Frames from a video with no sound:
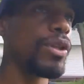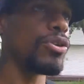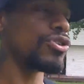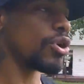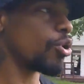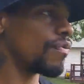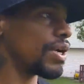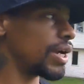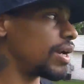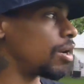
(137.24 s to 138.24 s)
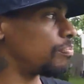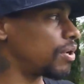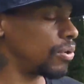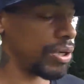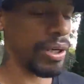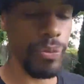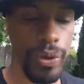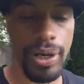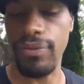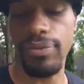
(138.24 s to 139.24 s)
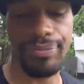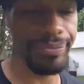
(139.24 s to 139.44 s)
You just go over there, upload it, whatever.